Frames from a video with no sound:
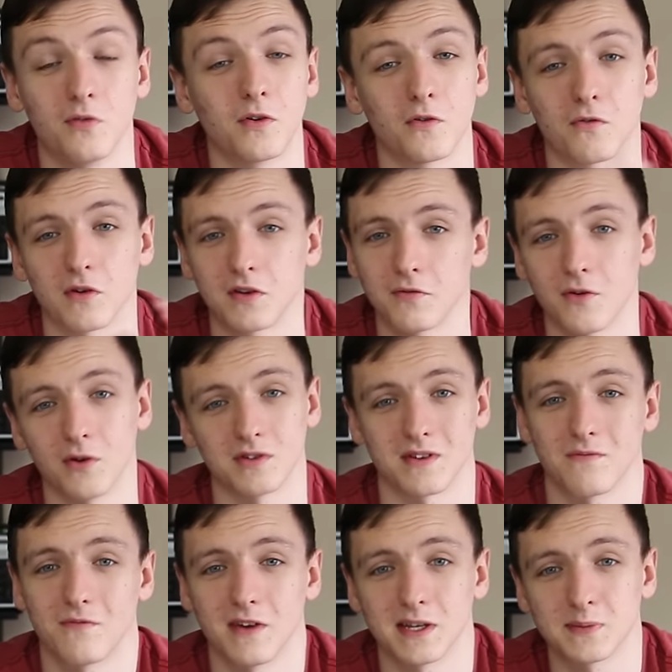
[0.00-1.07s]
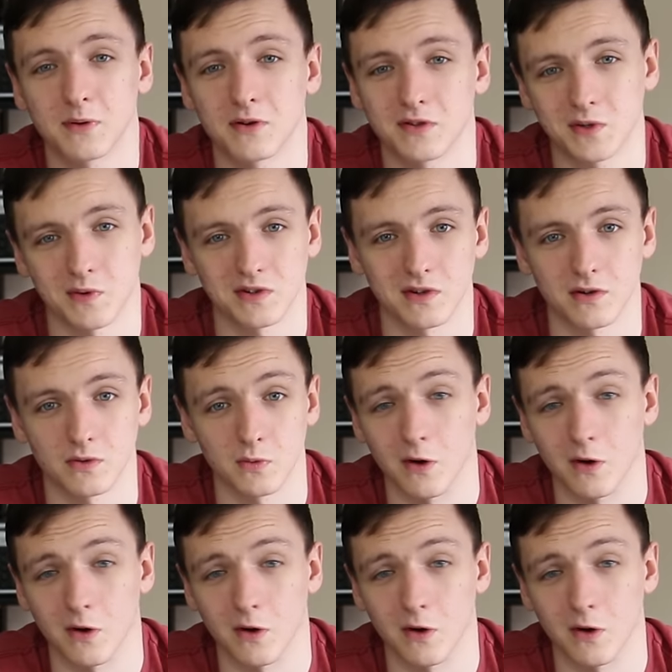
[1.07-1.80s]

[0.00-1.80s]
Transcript: Feel free to follow us on Facebook and Twitter as